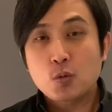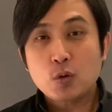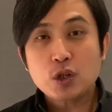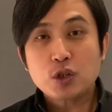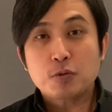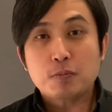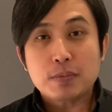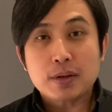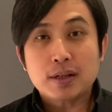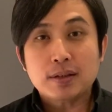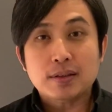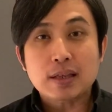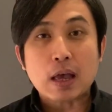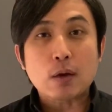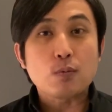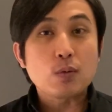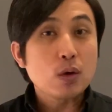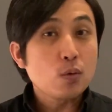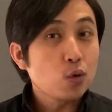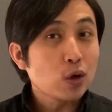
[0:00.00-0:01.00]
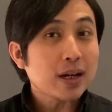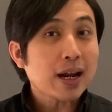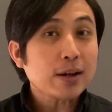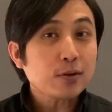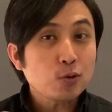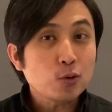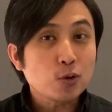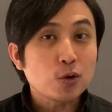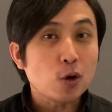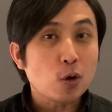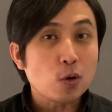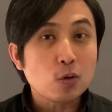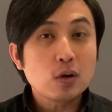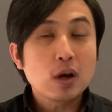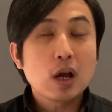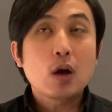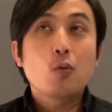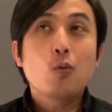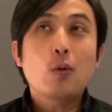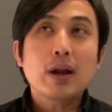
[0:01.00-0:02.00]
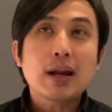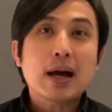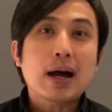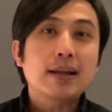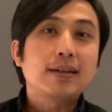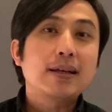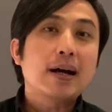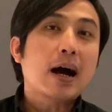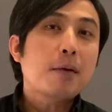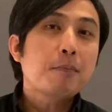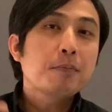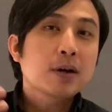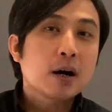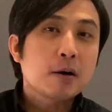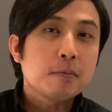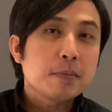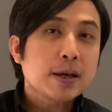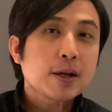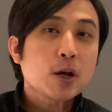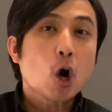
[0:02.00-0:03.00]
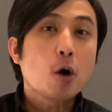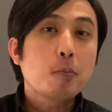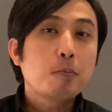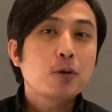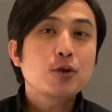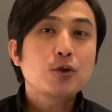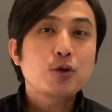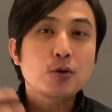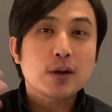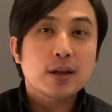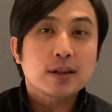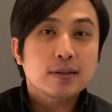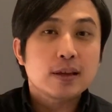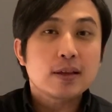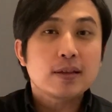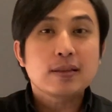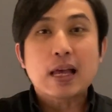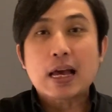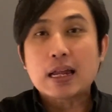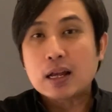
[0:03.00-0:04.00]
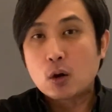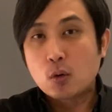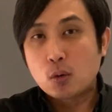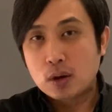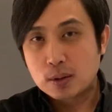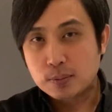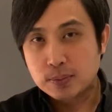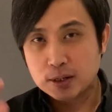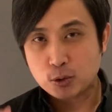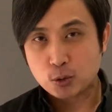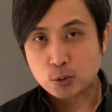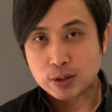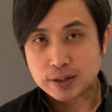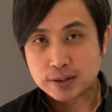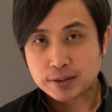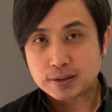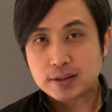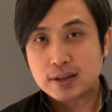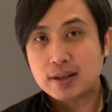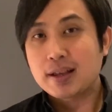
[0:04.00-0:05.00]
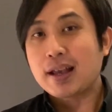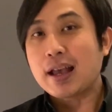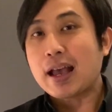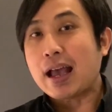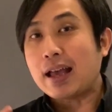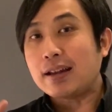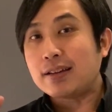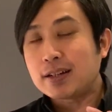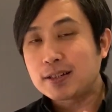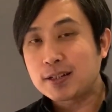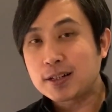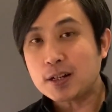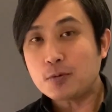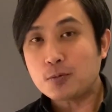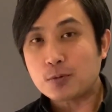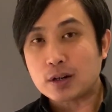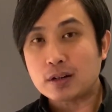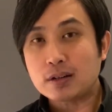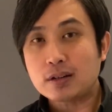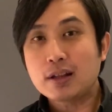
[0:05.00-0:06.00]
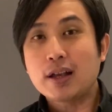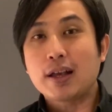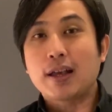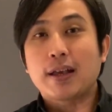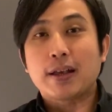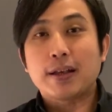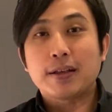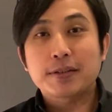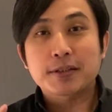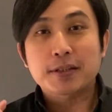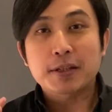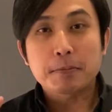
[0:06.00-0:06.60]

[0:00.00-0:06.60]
which means that we would like to know what are the upcoming opportunities that are available to us. And the third one is